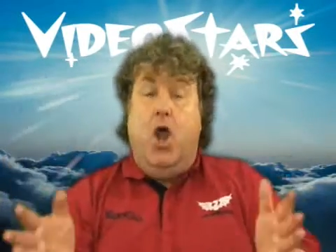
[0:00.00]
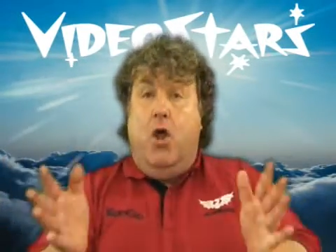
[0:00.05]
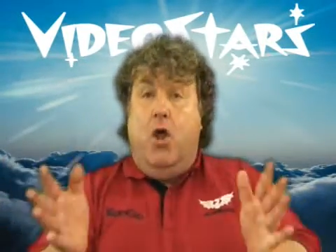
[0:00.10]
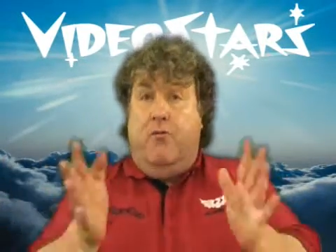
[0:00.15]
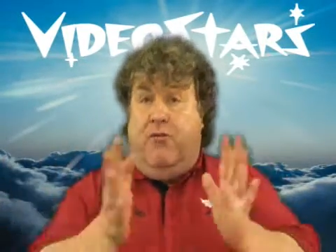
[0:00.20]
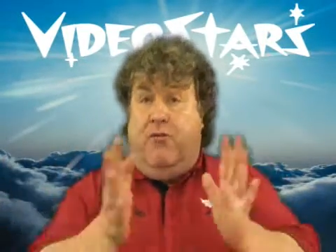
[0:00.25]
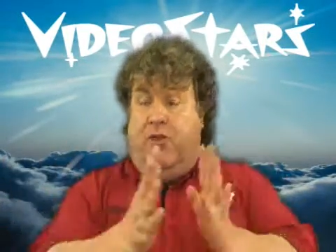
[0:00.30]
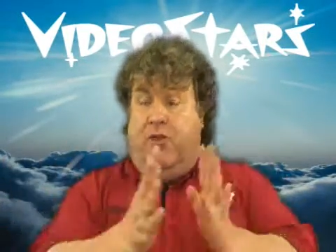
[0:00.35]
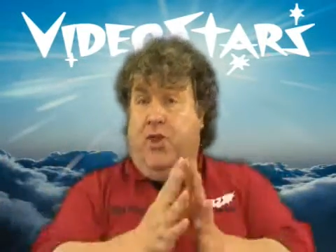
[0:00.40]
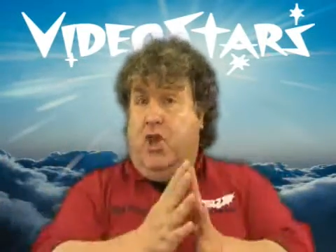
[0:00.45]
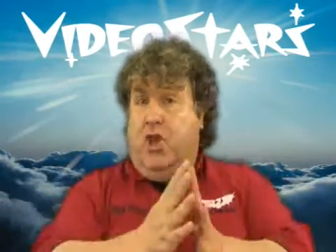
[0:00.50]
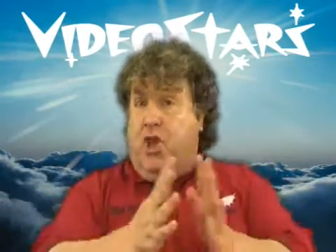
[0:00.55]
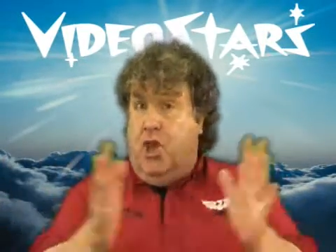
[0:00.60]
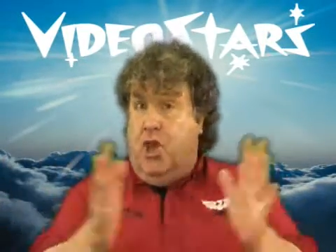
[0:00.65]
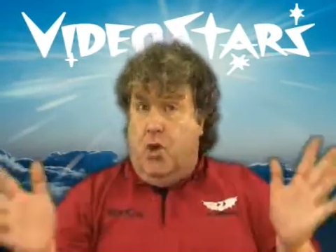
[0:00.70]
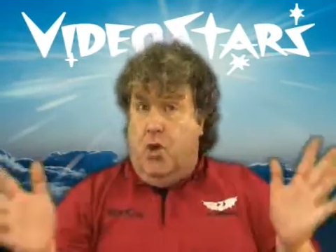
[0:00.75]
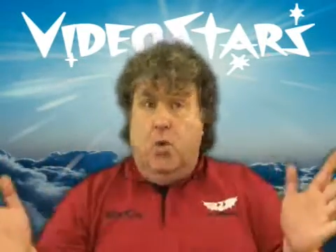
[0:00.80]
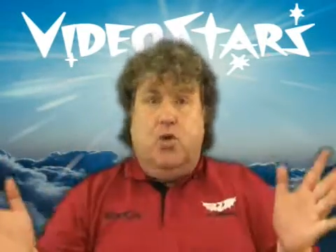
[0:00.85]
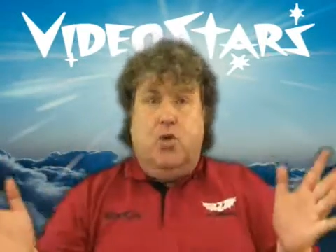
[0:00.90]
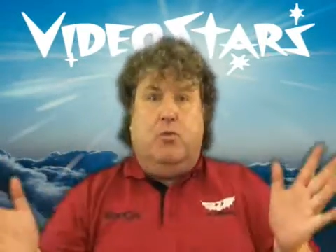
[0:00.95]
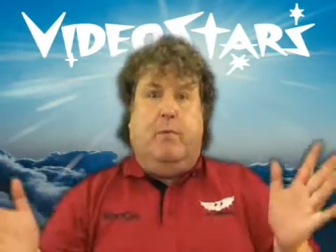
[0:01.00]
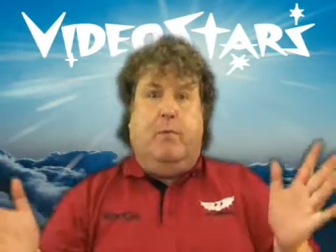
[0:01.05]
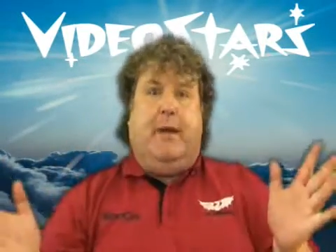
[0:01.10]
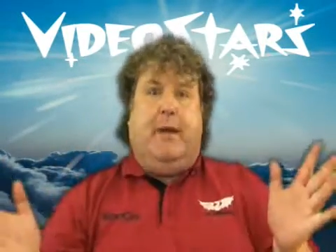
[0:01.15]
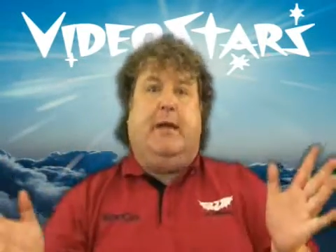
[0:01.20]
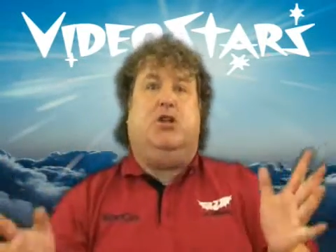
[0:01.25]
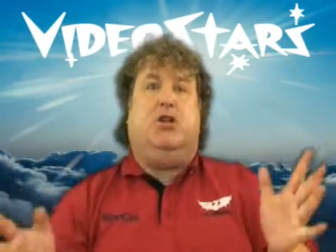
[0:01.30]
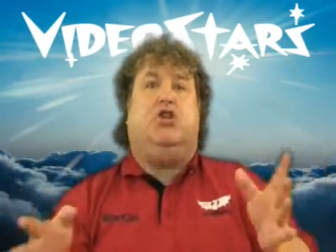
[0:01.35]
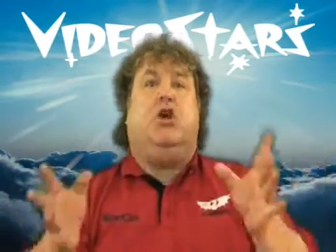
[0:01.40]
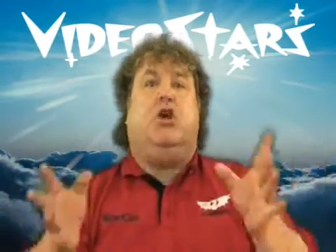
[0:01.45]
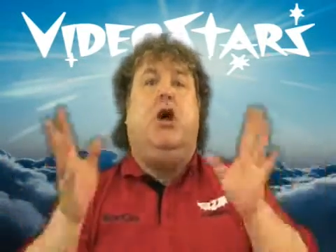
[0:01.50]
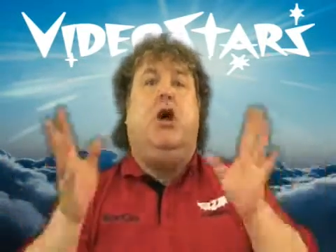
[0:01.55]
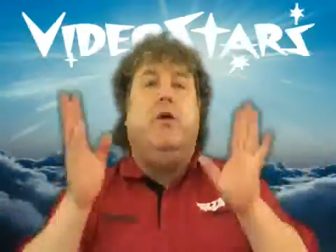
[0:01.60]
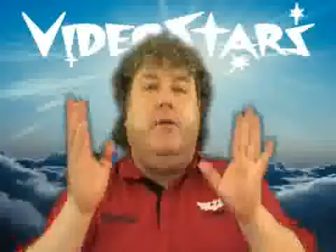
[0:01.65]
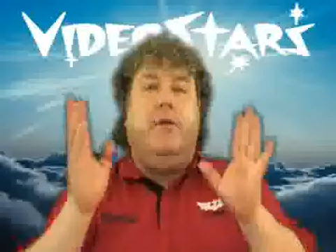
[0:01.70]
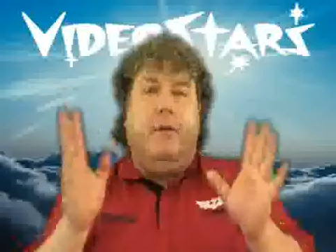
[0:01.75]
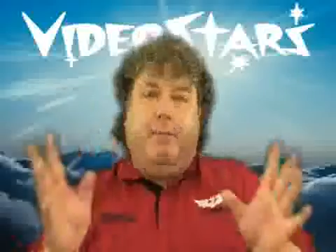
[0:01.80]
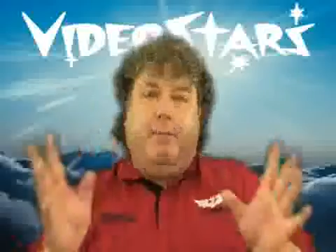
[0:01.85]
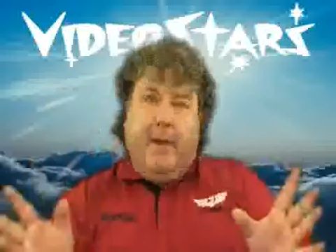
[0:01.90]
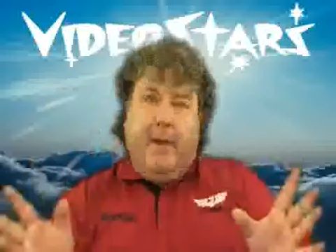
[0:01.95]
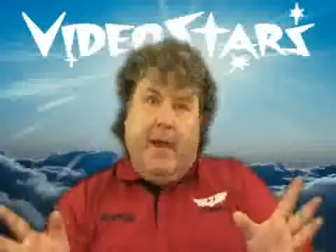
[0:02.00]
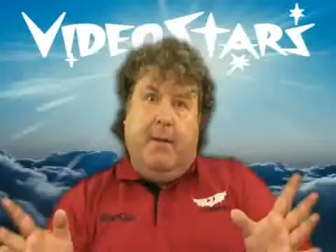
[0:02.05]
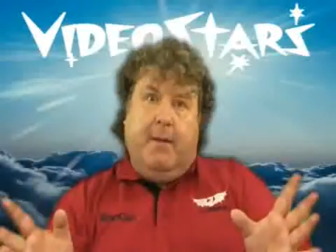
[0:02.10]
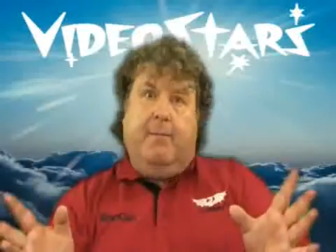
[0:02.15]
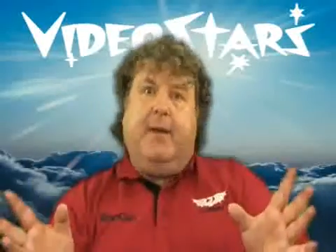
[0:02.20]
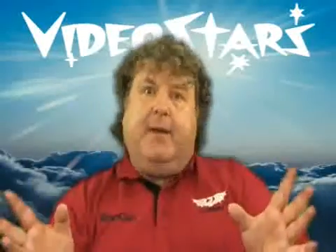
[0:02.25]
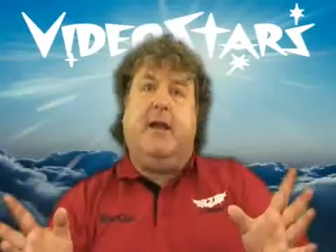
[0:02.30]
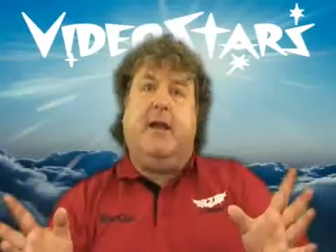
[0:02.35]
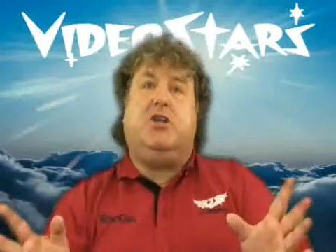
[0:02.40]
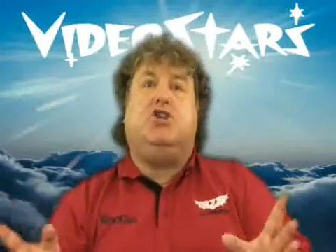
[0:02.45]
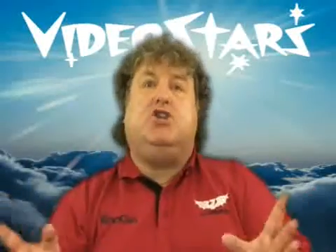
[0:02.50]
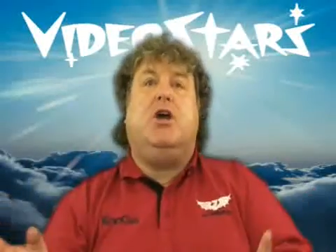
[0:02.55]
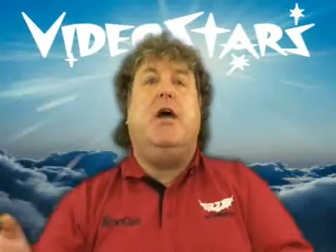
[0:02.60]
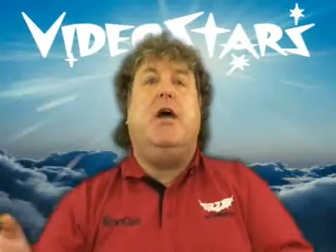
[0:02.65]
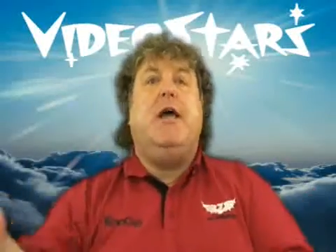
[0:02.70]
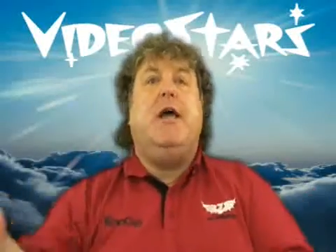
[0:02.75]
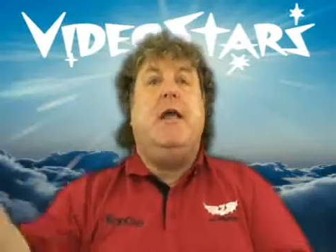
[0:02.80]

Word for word: For the huge picture, the bigger picture,